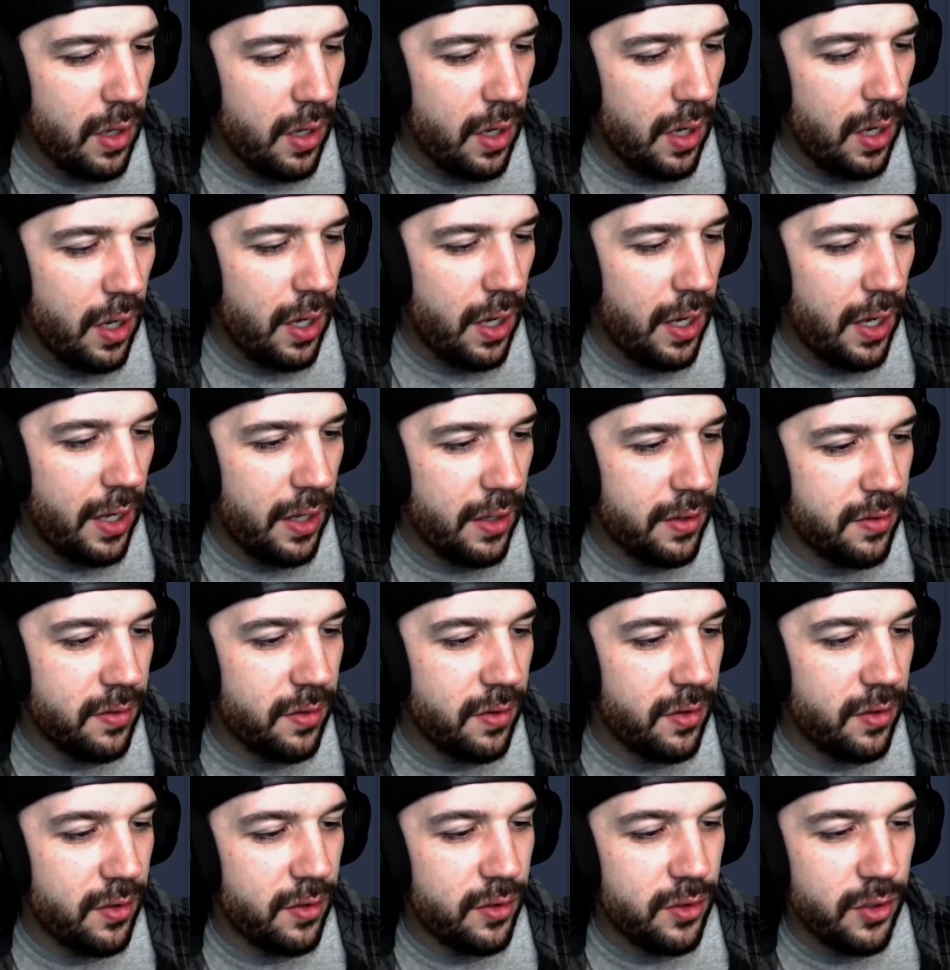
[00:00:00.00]

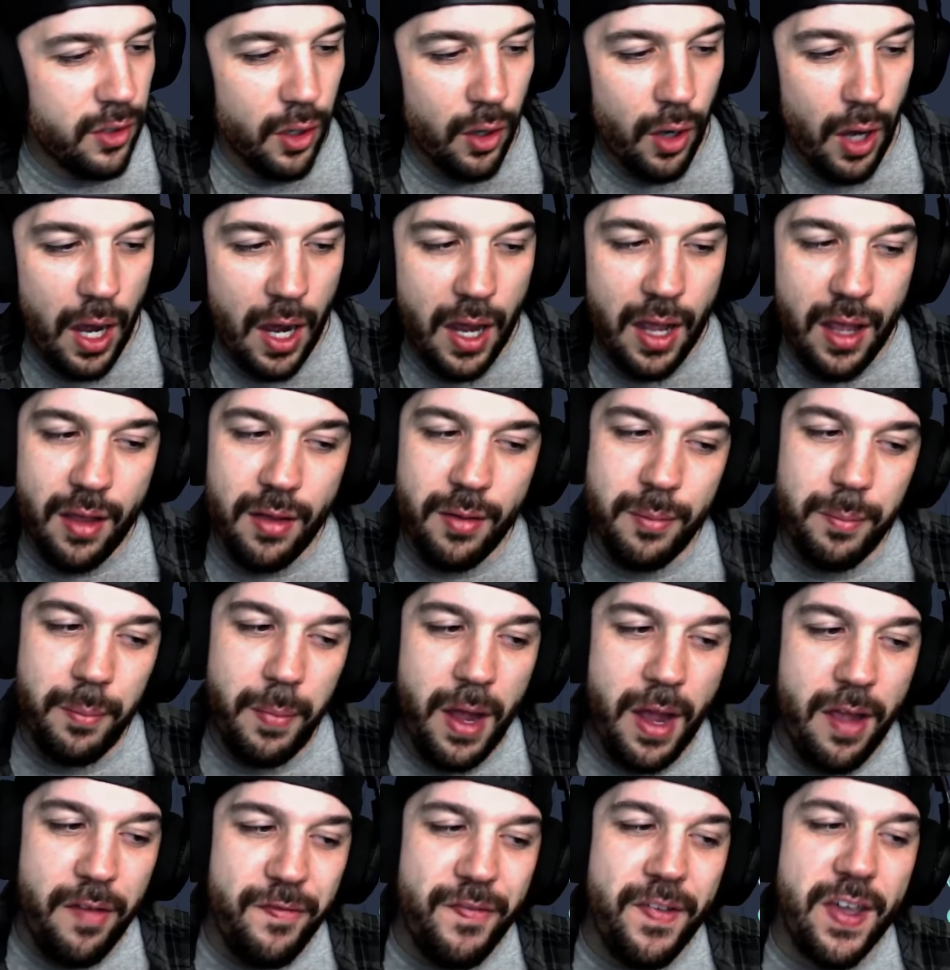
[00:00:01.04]

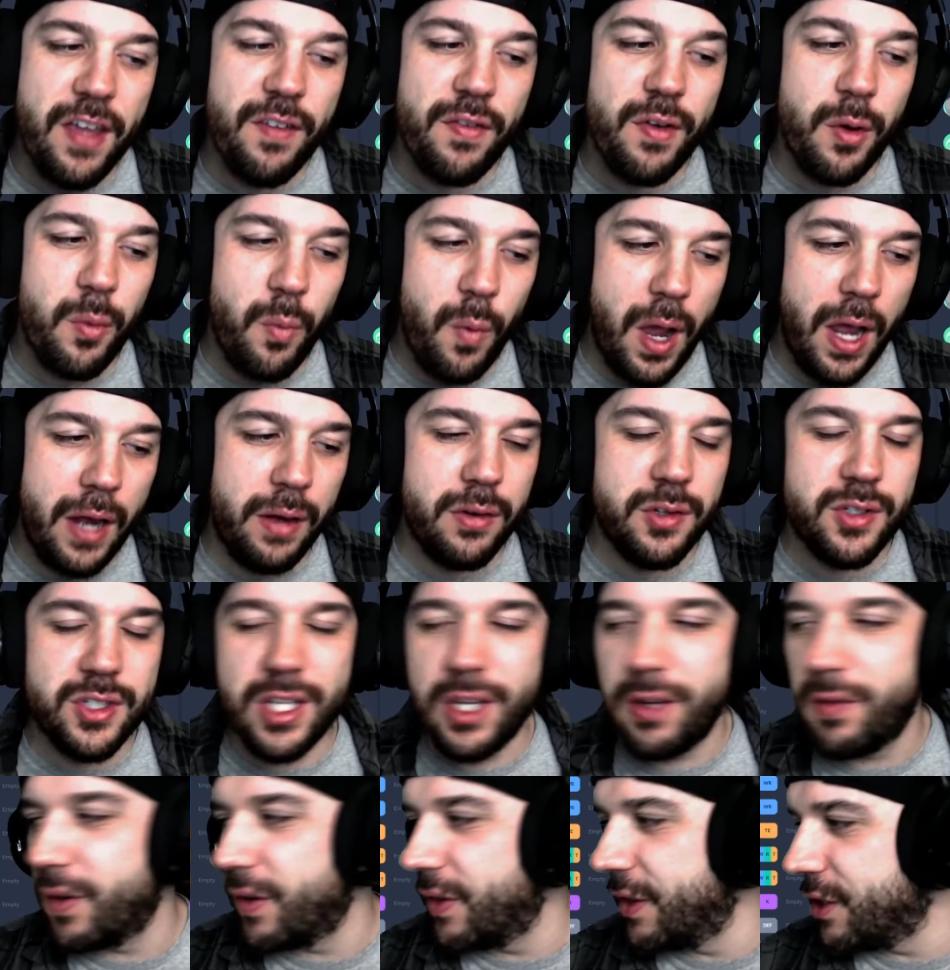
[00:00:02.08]
My favorite wide
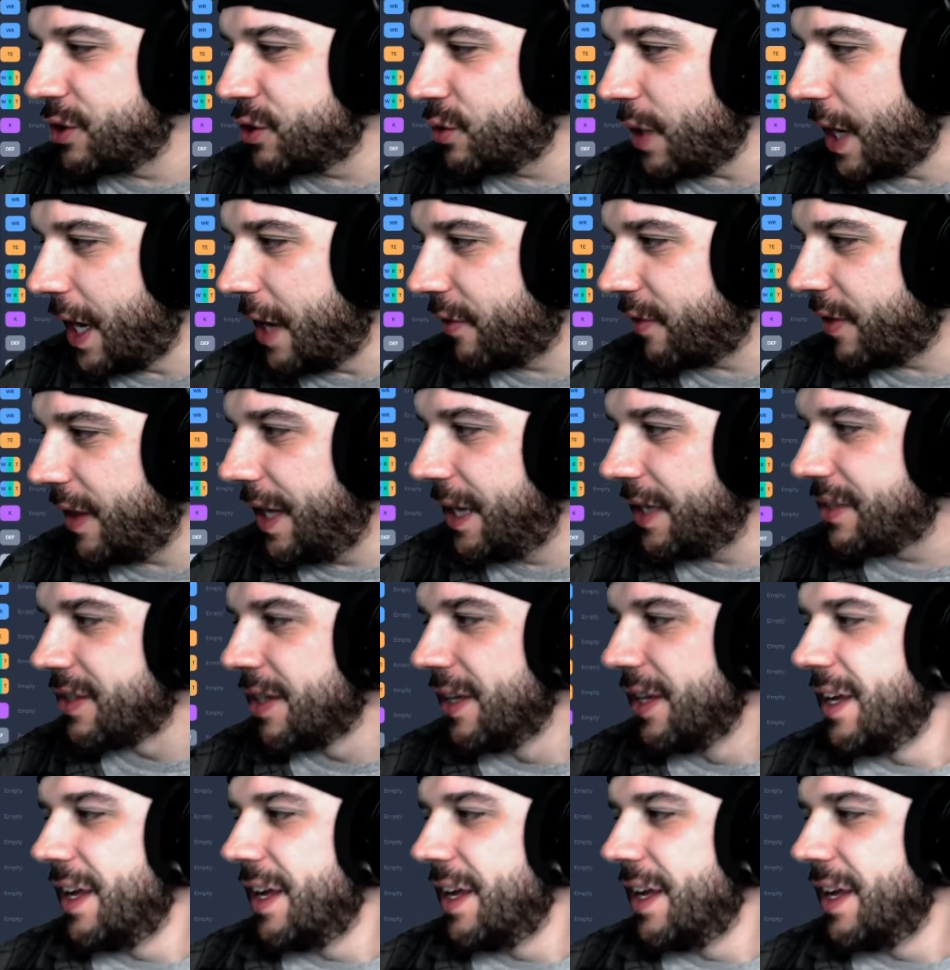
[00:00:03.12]
receiver in this draft class.